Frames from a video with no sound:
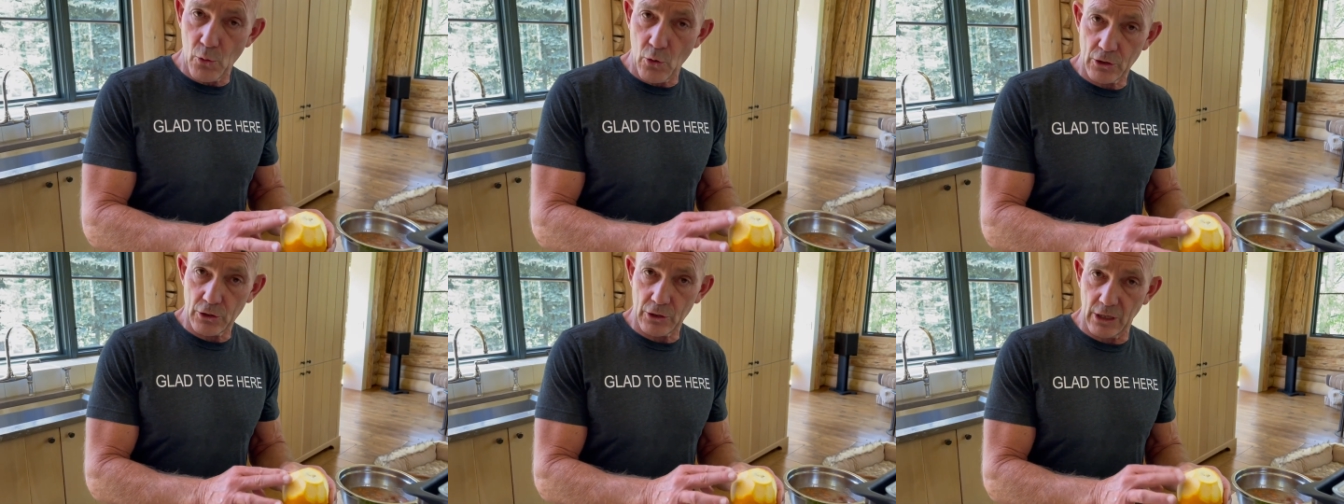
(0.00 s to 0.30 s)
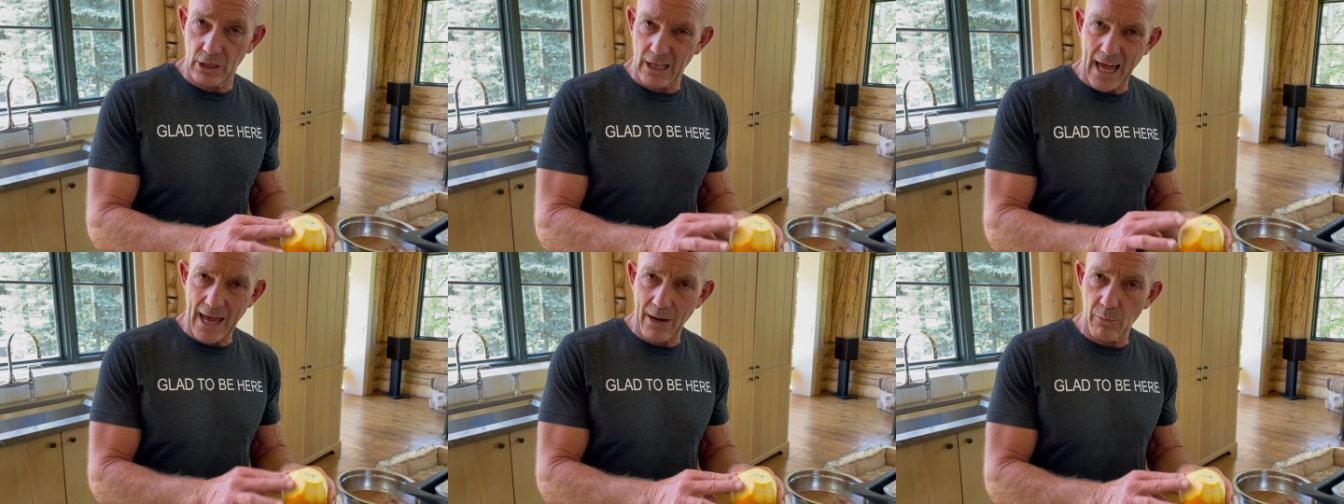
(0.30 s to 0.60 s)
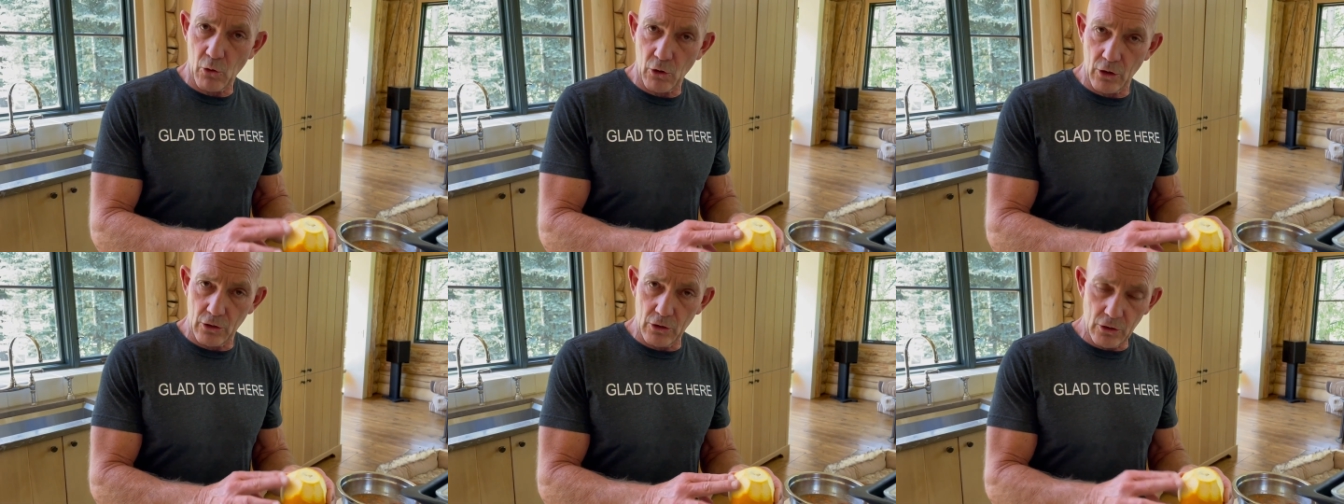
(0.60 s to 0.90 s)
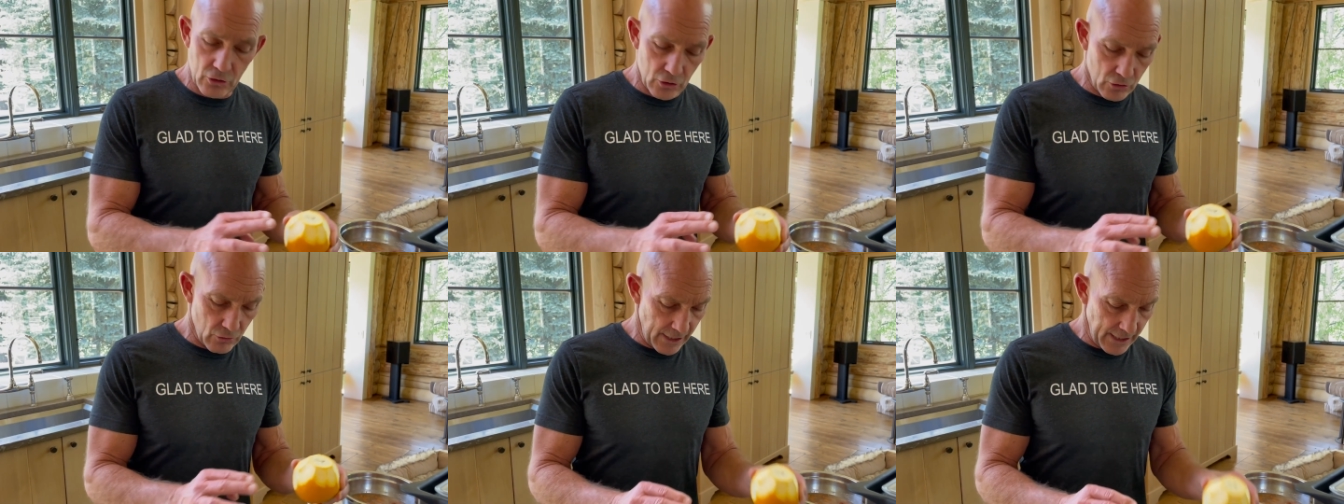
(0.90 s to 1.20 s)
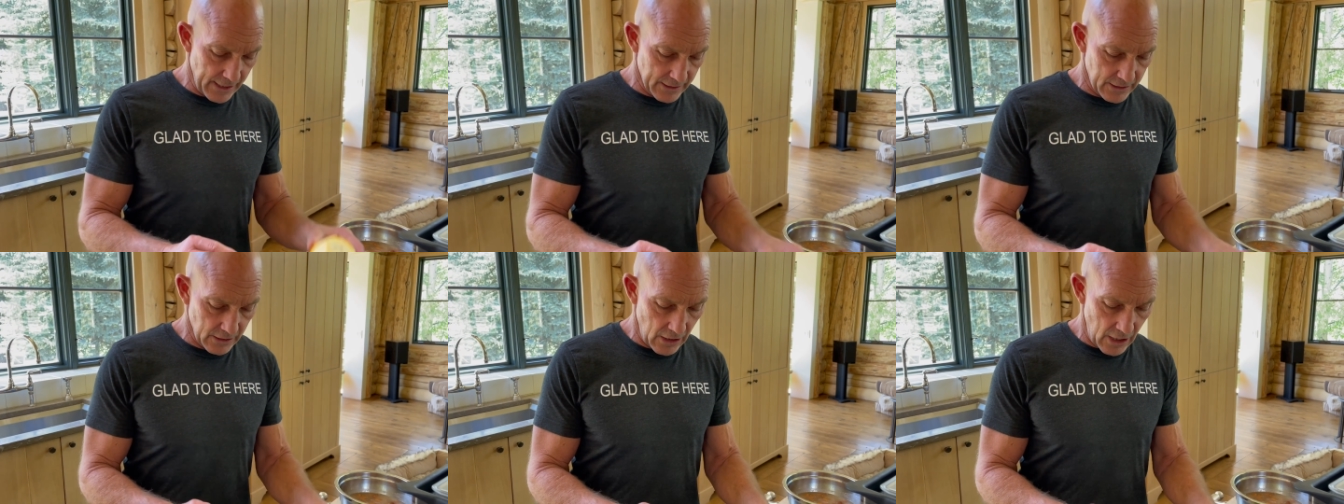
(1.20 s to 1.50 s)
portion, a lot of more
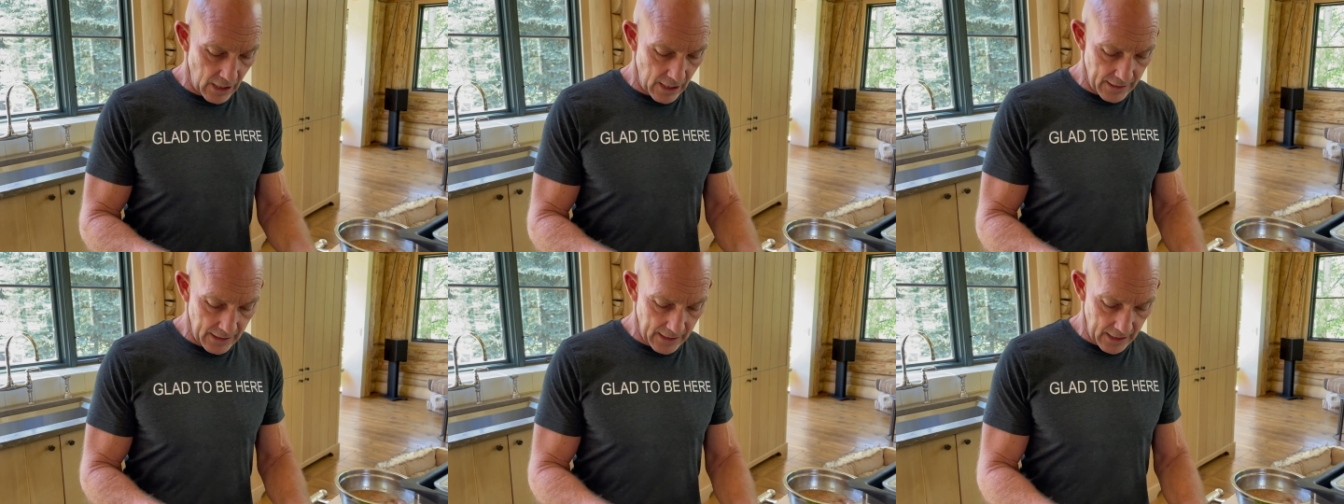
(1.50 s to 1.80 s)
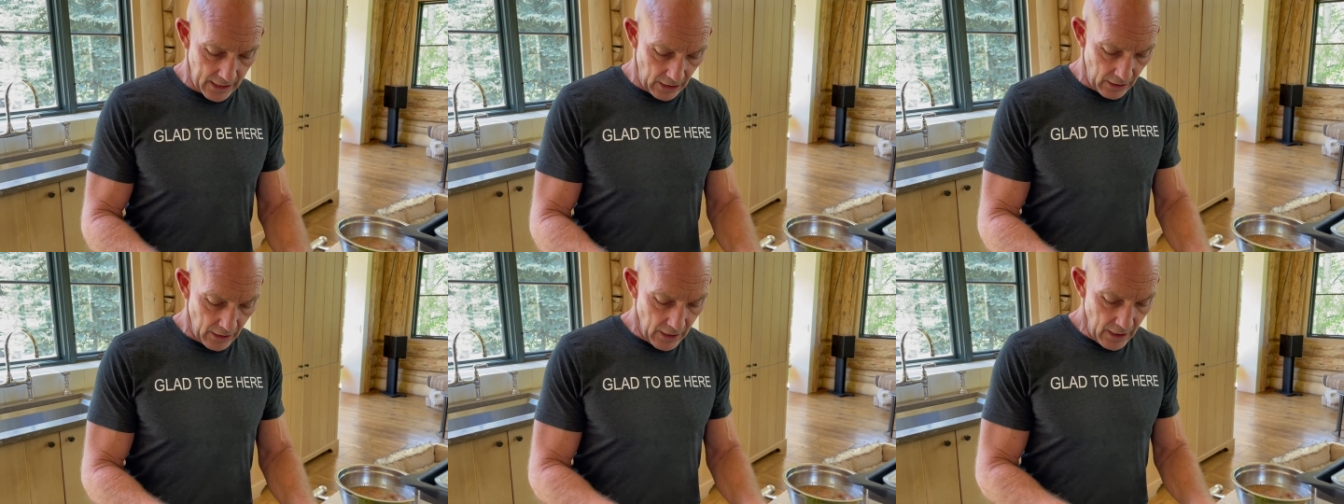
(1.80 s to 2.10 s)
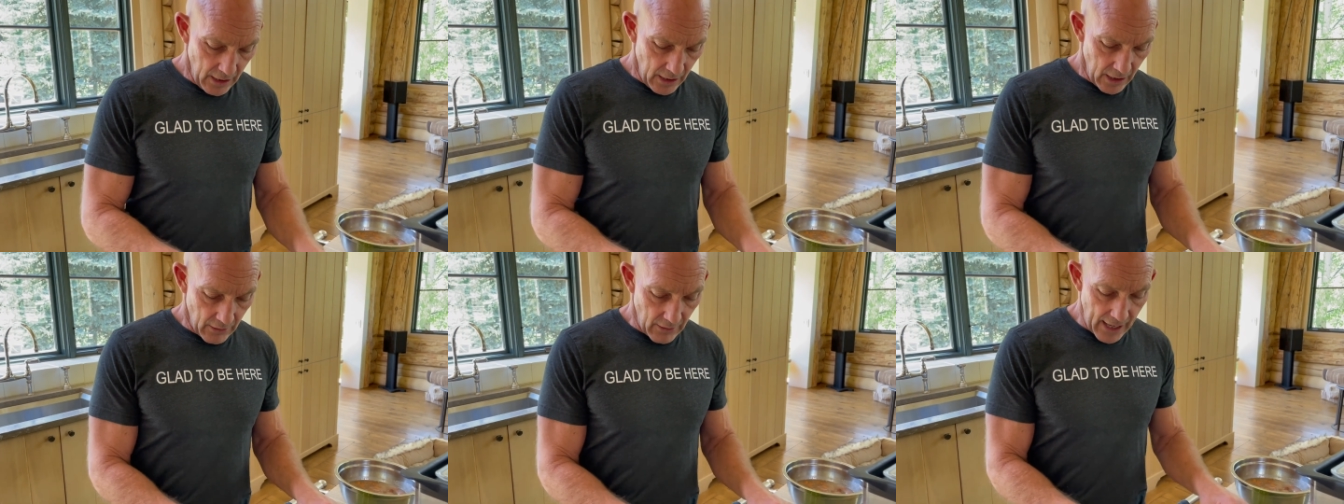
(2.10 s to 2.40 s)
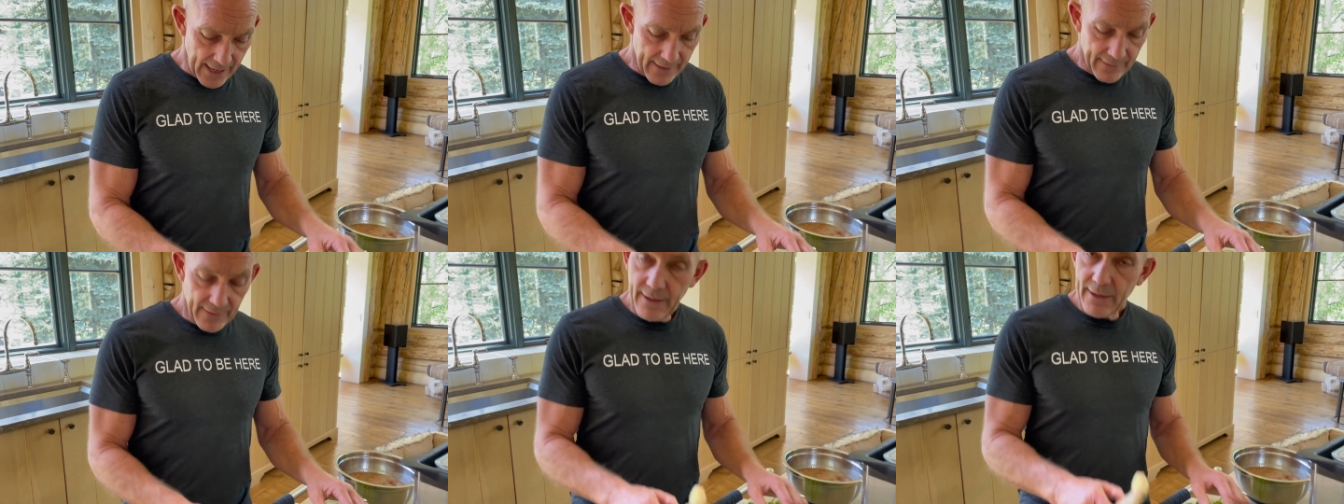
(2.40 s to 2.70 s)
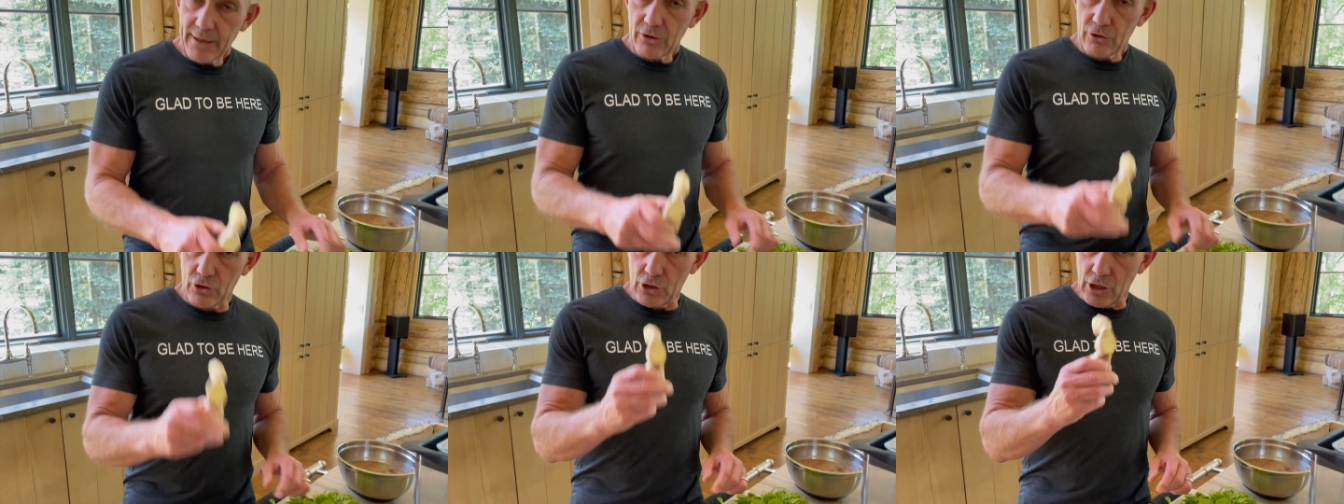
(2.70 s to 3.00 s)
nutrients on there, all right?